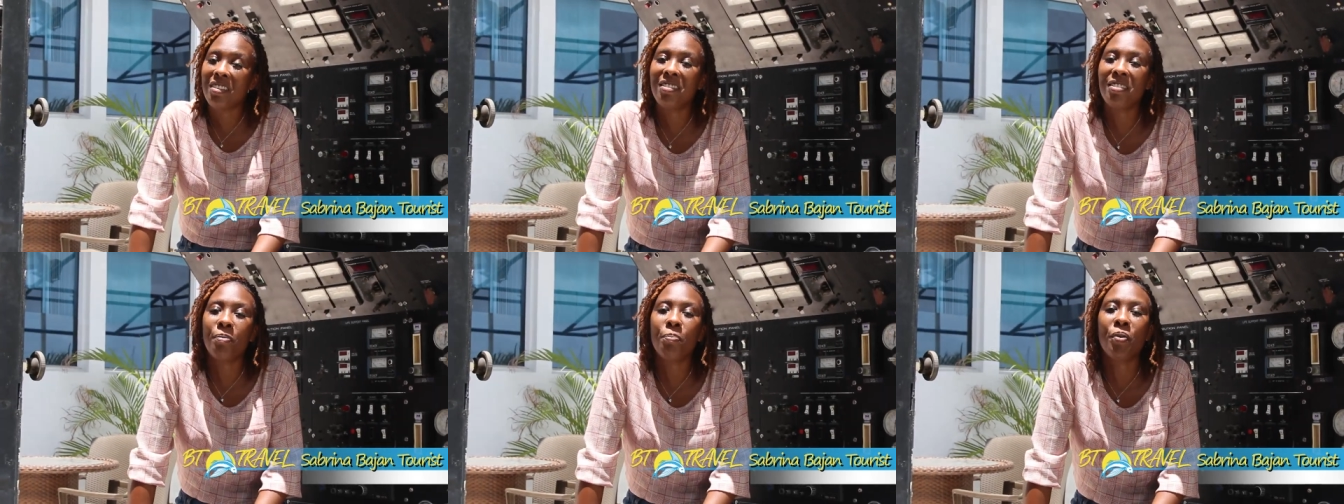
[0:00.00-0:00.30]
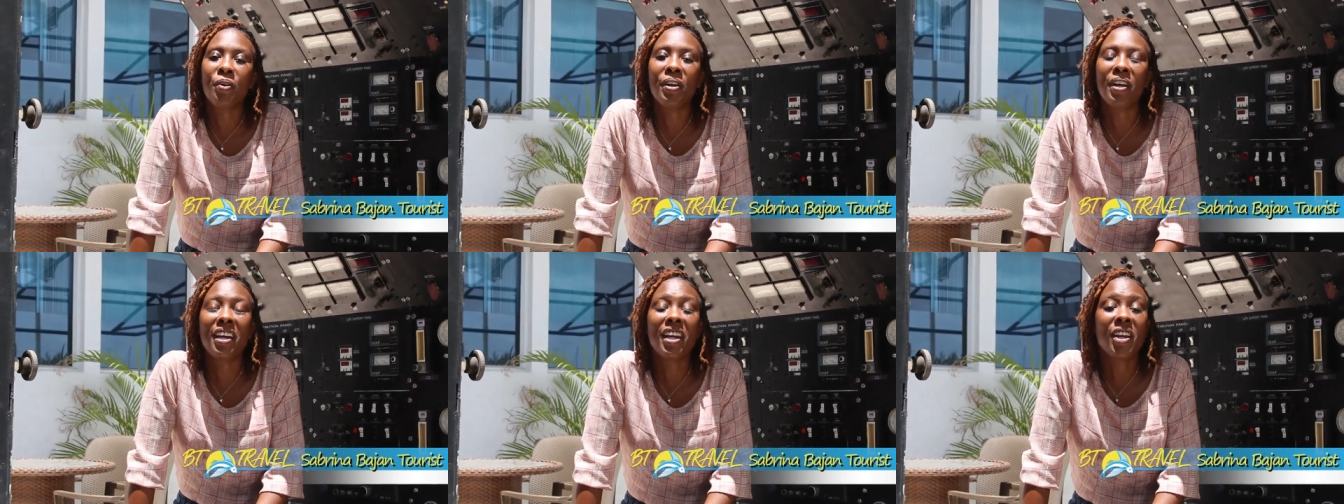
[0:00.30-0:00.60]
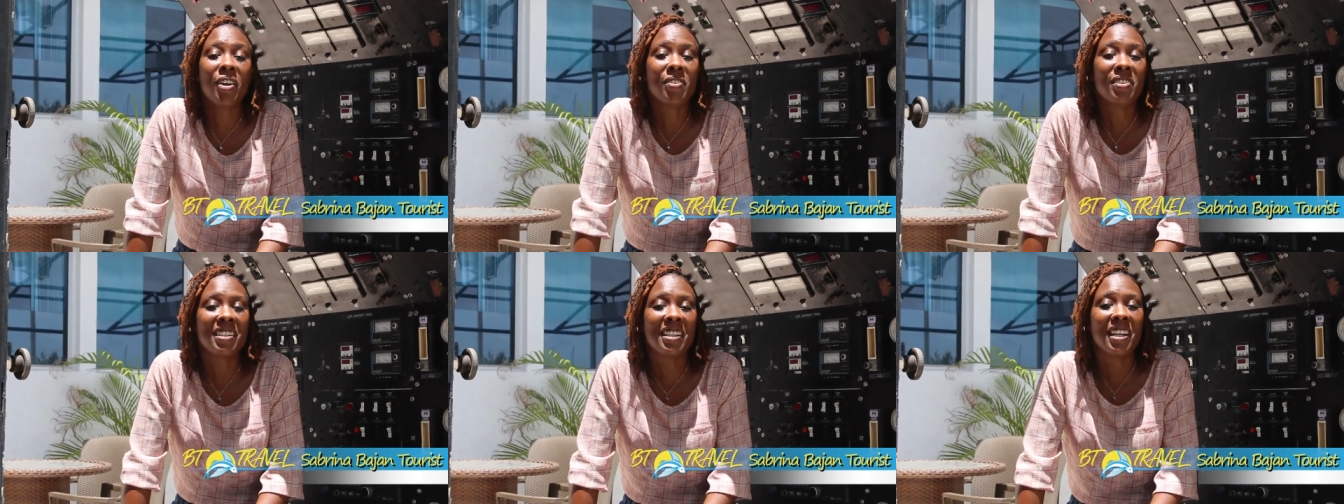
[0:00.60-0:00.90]
Sabrina,
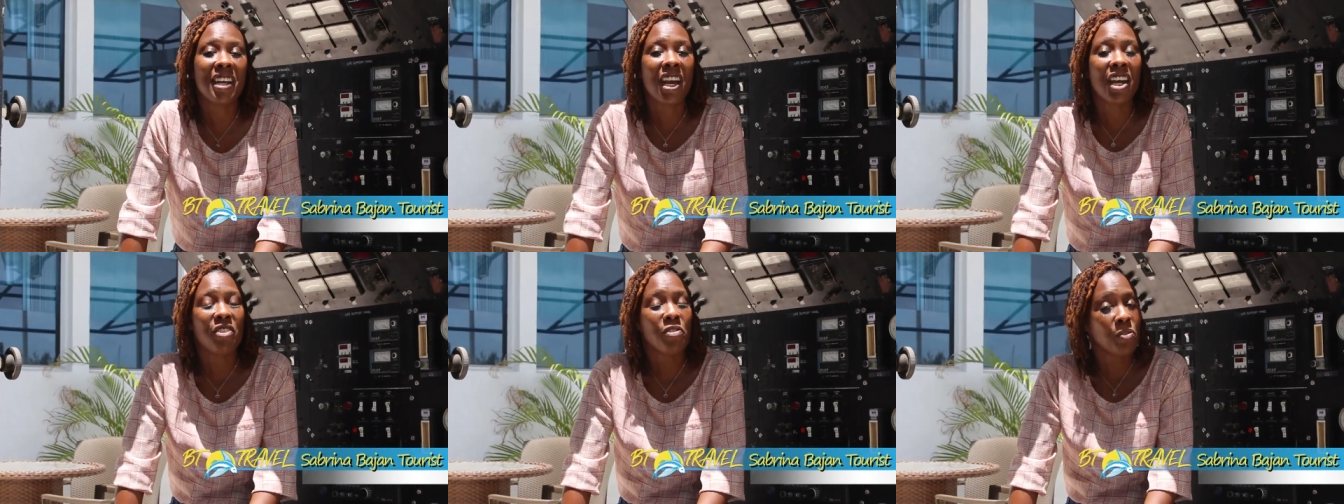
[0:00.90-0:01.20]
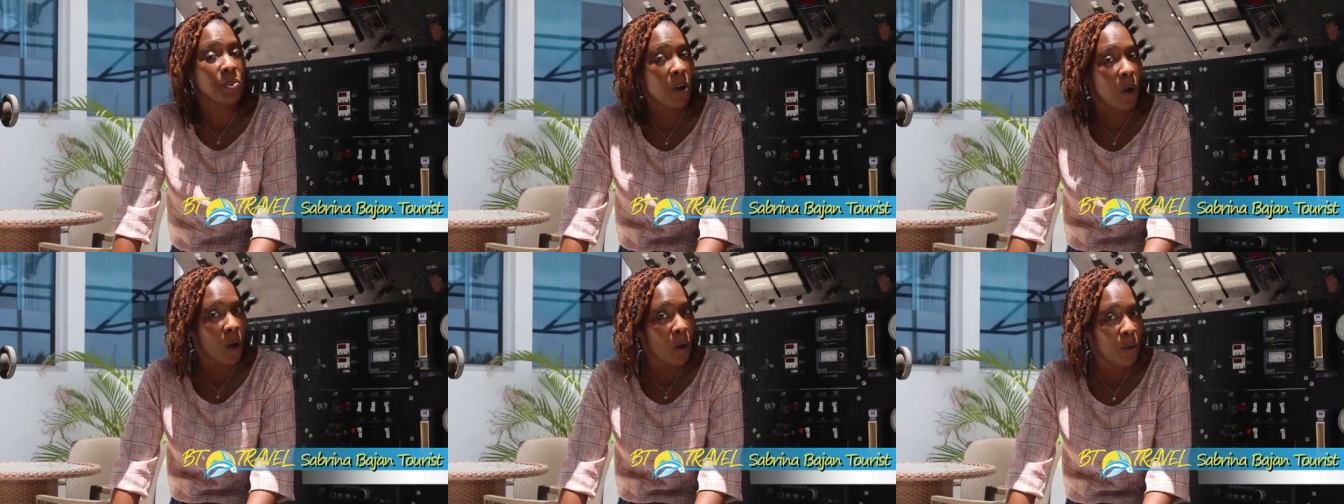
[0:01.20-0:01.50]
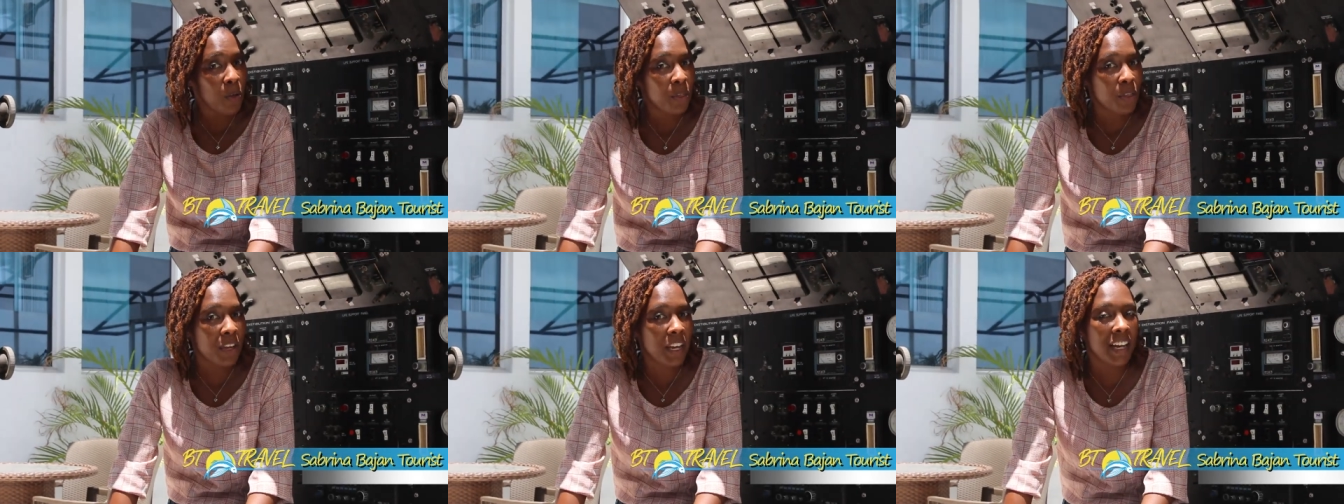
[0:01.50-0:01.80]
here to guide you on
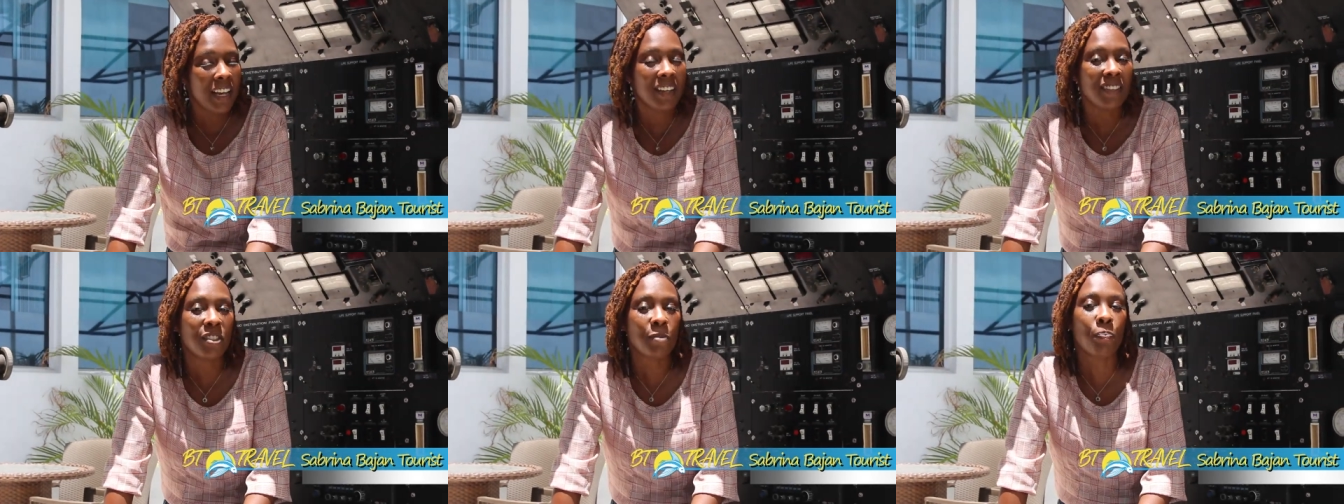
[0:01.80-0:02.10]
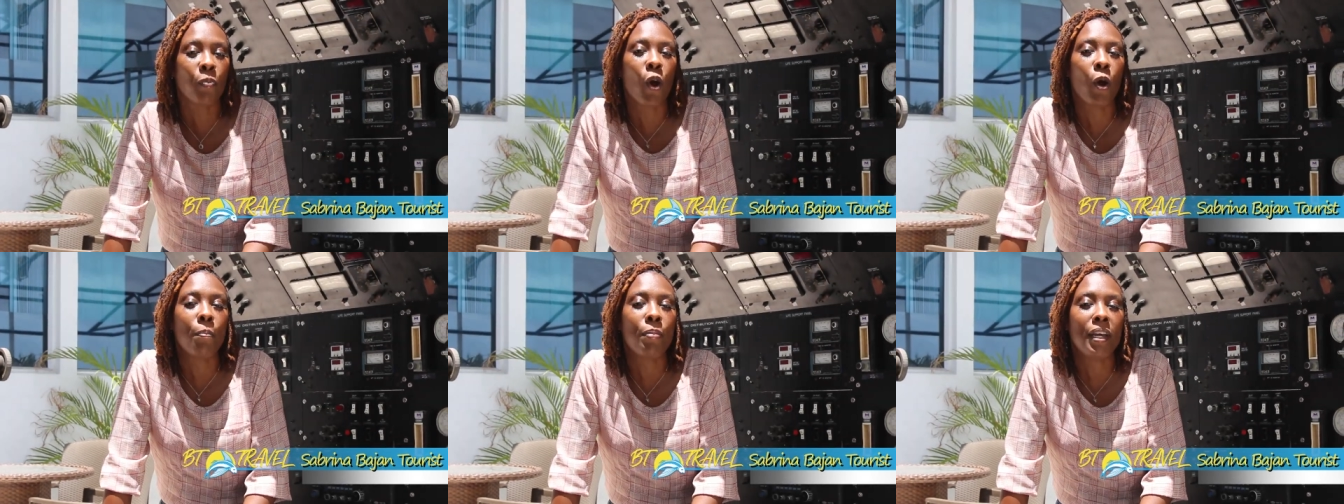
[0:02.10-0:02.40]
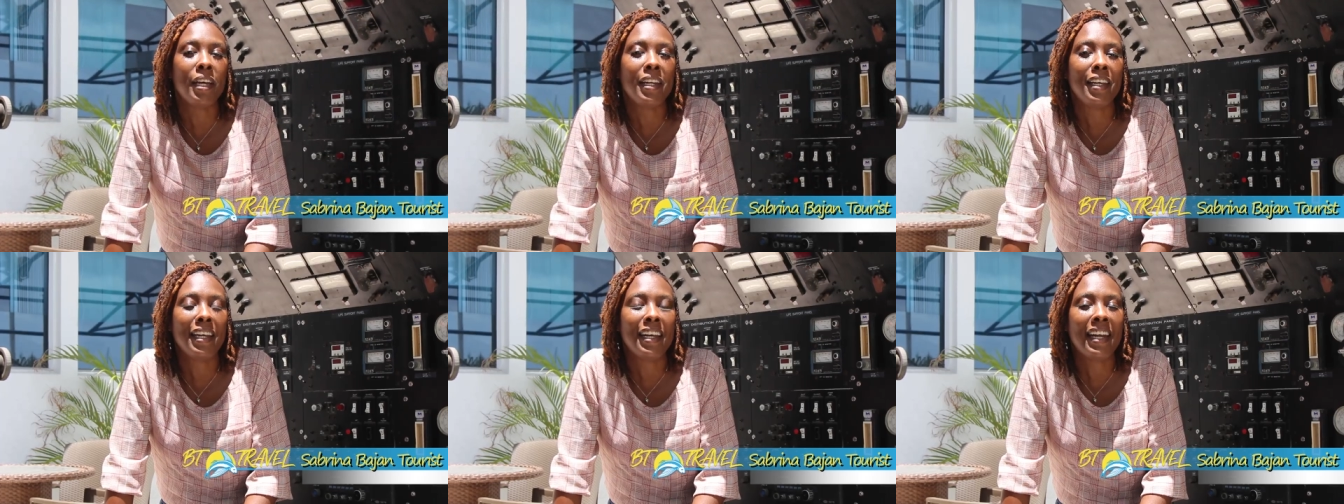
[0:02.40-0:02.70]
all things
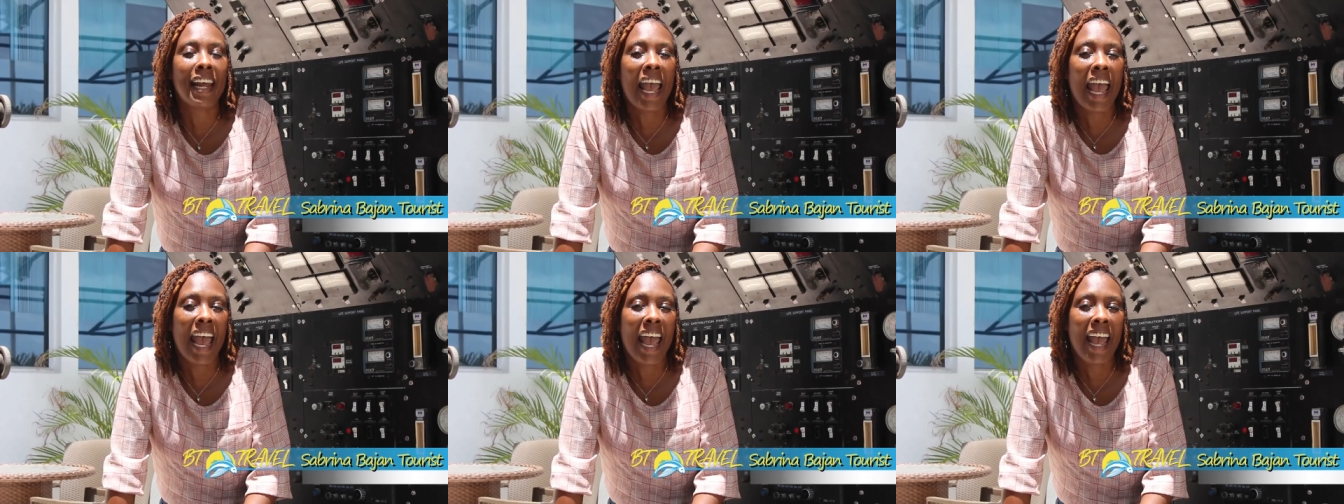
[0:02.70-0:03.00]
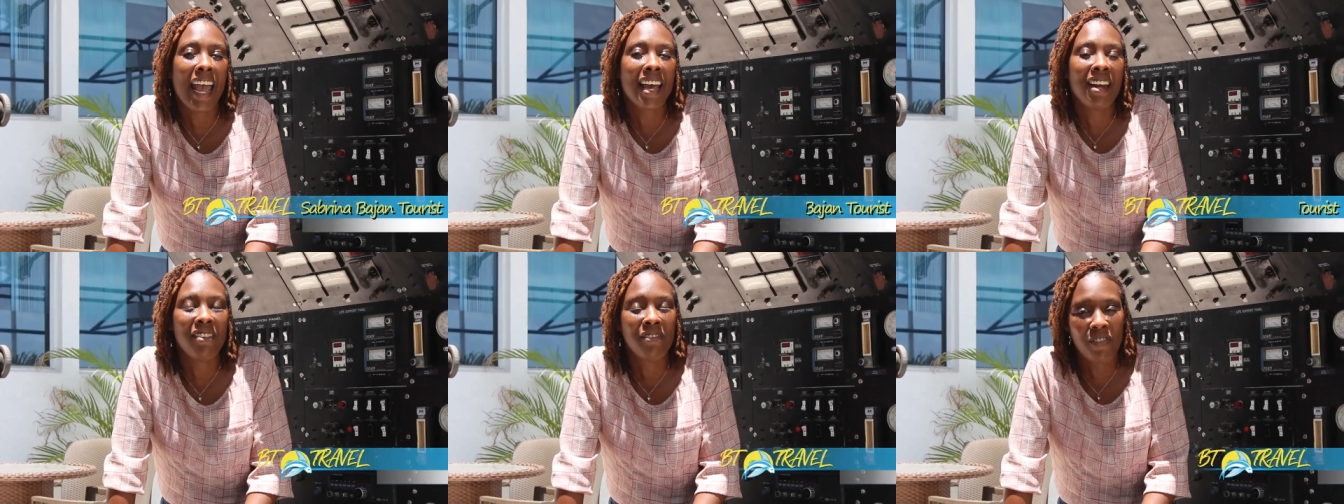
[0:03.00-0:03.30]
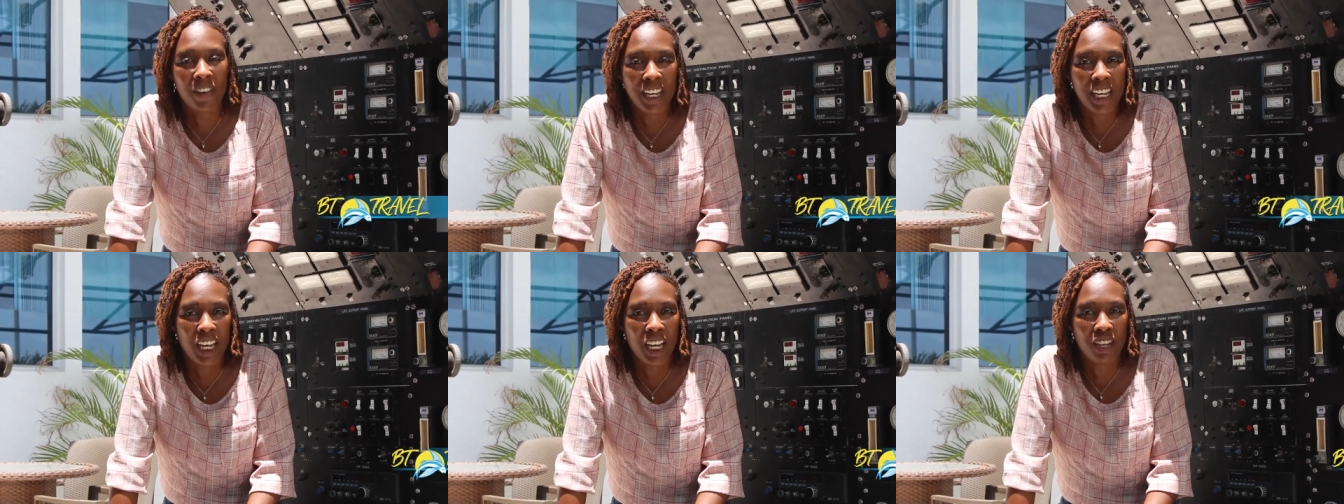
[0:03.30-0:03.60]
Barbadian and
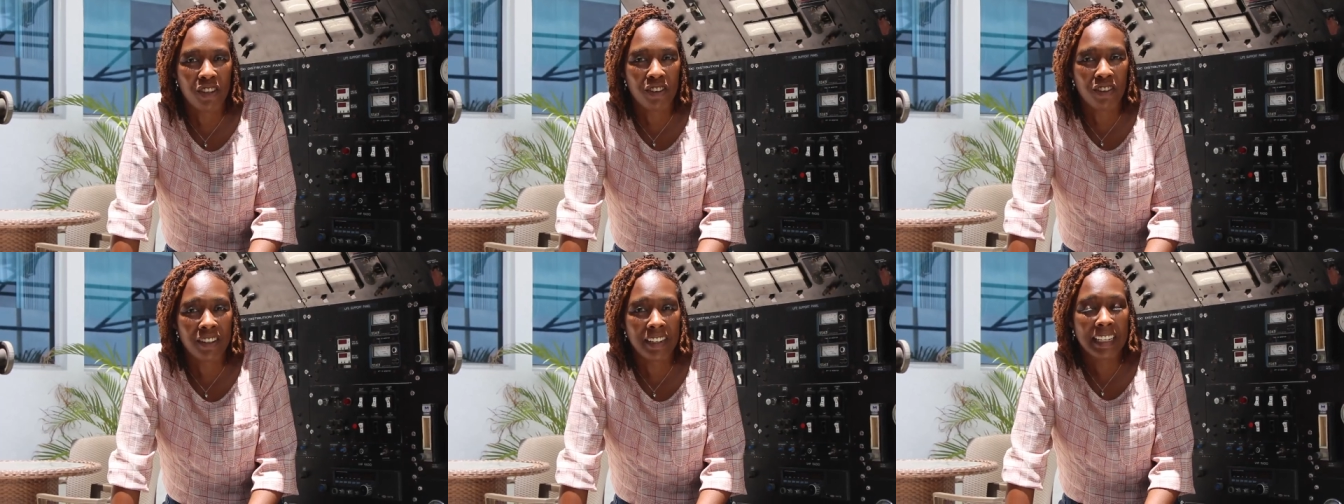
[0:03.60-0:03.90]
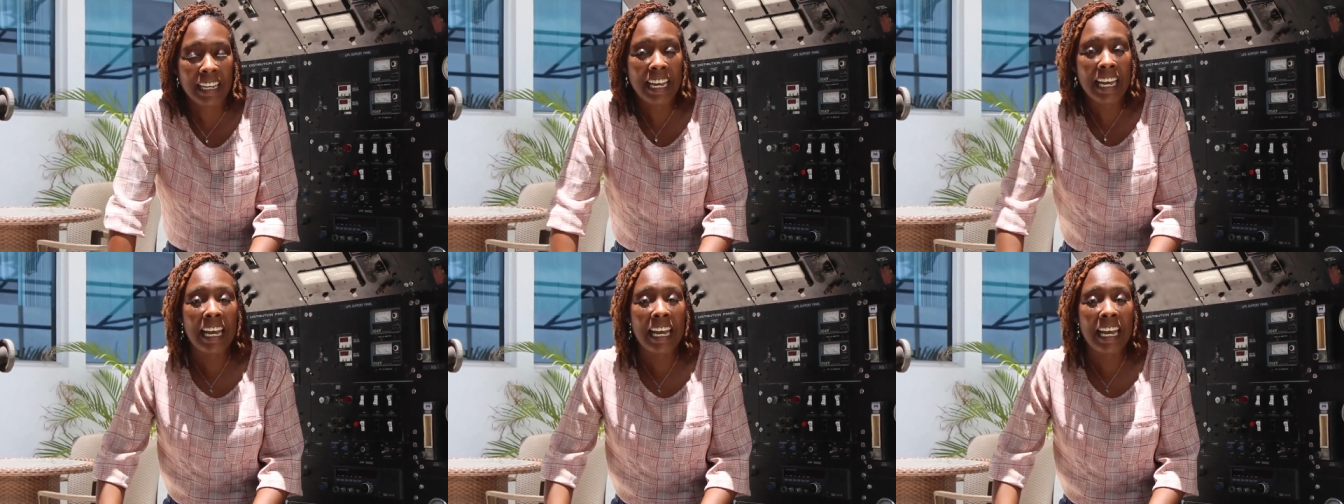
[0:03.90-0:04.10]
vacation.